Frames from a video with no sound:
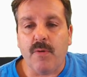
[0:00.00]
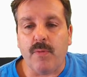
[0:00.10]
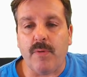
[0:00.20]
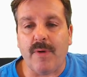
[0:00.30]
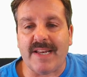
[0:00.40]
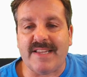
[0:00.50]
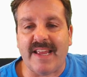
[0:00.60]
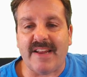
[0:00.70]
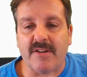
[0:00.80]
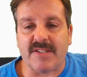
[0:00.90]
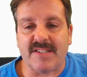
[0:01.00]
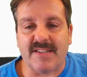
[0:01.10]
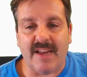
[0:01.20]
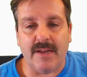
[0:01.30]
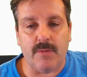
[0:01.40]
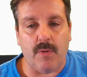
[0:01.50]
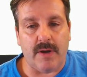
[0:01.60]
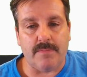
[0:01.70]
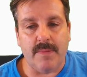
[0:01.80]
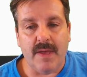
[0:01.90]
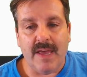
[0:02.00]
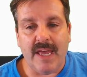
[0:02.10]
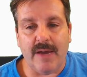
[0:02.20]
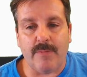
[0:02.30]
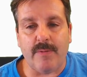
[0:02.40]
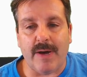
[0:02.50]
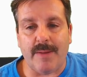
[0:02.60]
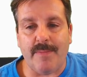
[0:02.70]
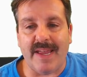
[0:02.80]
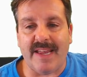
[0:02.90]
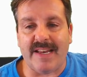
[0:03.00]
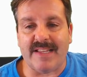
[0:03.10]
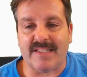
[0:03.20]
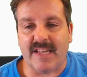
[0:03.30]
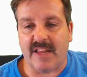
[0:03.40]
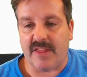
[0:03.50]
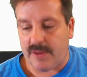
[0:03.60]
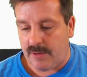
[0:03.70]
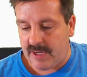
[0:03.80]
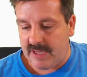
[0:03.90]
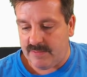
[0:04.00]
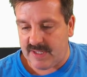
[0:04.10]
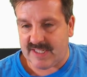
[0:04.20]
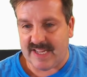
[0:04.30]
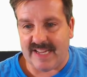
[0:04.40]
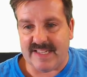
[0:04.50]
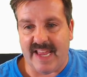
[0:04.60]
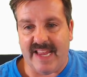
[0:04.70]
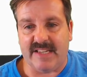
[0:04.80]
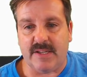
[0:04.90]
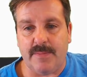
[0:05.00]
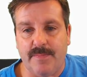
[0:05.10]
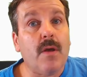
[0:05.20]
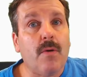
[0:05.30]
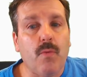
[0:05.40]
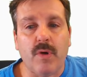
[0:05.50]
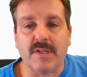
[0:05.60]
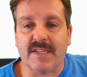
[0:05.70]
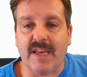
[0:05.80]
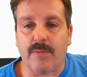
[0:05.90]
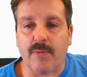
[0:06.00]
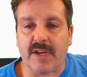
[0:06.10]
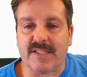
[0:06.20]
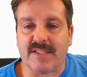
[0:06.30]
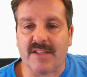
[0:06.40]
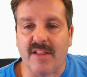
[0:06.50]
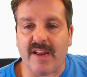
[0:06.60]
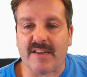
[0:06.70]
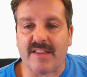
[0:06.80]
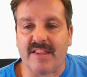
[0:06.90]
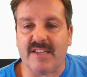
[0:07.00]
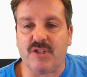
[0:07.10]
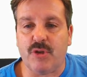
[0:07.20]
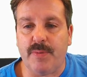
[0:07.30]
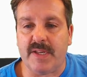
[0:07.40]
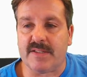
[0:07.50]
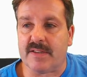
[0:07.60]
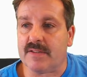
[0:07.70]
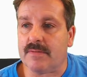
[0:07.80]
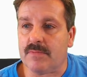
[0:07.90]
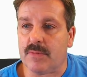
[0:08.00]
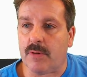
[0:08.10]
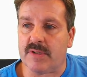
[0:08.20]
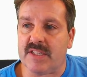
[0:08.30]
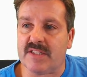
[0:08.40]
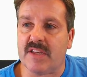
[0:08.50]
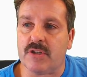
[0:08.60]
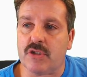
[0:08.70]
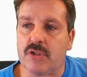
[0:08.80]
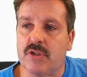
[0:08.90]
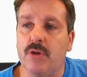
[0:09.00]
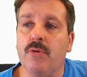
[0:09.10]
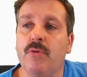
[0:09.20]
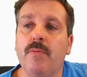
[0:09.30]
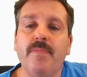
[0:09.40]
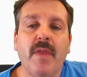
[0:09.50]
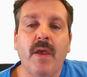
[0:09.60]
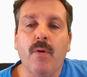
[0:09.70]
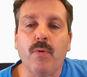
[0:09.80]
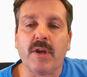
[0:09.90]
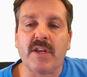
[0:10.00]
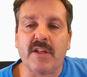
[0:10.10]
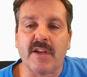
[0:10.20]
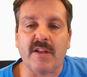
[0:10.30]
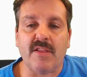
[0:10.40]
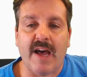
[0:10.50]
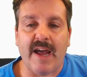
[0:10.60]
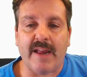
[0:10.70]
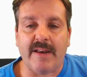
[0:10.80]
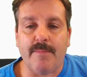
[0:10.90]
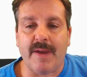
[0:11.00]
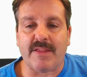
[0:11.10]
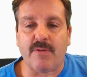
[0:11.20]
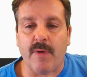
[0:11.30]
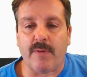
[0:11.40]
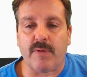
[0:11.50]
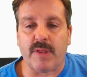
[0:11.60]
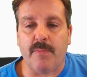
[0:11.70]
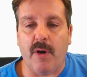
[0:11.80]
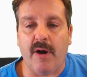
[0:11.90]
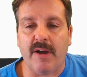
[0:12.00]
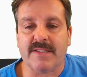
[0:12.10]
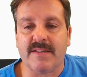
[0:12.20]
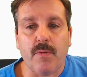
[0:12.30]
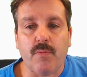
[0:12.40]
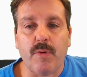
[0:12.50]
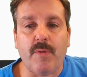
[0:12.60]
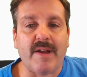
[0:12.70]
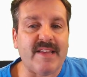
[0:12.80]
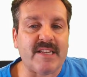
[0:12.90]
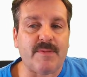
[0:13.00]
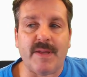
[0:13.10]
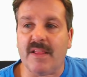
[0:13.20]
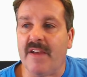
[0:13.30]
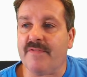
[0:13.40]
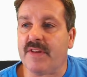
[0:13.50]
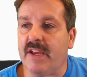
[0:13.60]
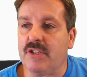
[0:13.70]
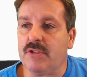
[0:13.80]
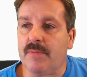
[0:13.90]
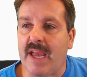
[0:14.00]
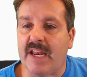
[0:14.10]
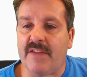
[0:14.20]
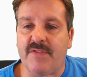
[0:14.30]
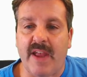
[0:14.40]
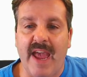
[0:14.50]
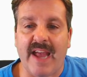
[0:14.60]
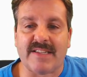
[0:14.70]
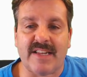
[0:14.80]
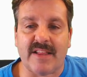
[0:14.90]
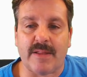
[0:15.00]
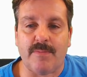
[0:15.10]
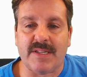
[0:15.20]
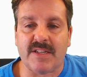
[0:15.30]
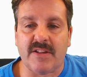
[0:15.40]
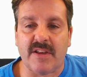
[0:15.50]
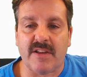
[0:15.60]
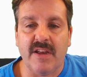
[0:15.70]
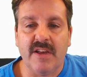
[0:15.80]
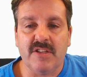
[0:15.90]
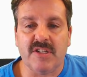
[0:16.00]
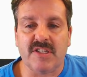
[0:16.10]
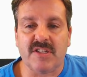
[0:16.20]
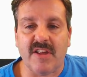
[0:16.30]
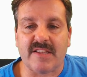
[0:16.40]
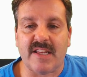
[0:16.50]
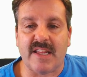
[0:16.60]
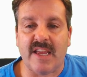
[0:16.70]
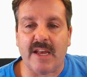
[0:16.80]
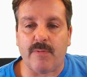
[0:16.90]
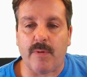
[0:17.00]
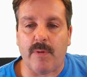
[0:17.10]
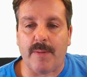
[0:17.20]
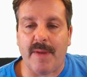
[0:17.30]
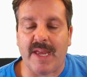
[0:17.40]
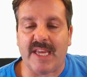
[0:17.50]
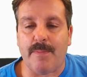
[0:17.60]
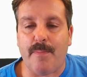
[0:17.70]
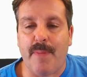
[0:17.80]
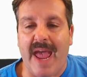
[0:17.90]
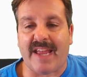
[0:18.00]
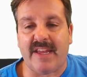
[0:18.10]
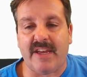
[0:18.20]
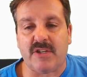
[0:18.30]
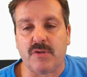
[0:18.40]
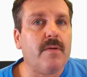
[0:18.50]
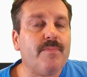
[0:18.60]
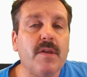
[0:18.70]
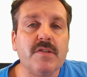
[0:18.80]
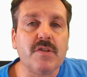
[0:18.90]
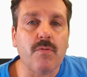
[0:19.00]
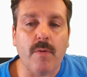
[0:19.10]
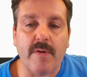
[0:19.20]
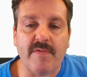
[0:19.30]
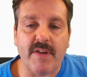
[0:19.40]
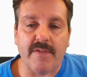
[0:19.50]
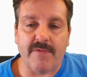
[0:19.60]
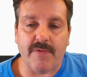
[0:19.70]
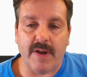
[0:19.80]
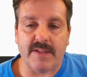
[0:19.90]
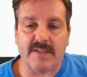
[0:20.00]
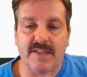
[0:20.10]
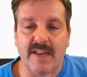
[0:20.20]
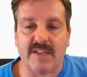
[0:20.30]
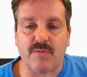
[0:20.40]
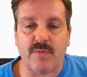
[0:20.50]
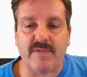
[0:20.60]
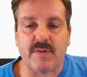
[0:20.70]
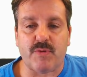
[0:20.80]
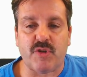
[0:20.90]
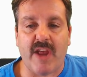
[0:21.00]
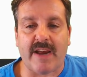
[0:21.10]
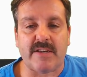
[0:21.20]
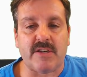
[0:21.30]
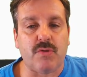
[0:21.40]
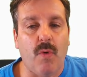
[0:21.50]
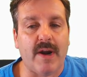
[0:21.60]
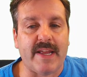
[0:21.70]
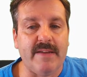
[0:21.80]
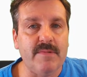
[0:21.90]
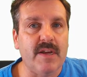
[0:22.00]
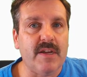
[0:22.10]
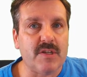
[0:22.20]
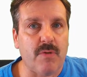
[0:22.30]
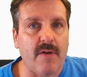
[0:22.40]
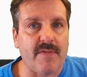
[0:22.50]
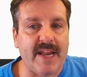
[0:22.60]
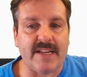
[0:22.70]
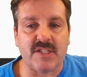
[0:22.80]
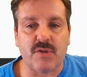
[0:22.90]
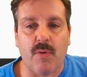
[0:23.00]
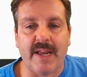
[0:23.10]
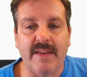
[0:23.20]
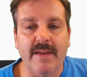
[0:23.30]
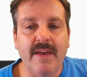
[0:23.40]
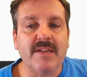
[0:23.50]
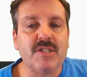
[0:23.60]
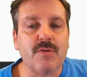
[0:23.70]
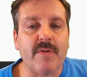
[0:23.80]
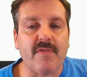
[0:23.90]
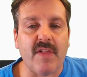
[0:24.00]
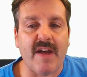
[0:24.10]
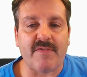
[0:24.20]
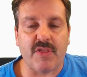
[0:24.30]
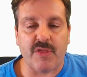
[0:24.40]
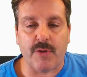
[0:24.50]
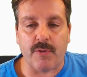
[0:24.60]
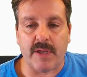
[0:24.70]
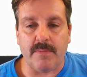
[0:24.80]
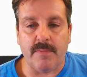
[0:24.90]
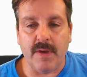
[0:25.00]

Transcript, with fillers: We want to take our second one, and we want to make it, instead of 30, to size 8. Once again, we're going to select these two pieces. Notice it says 2. We're going to click align, make the red one the boss. We want that to be left edge, and if you accidentally misclick, just select it again, and we want to make it back edge. So what we've done, friends, is we've subtracted 20. 12 and 8 is 20, so we've left 30.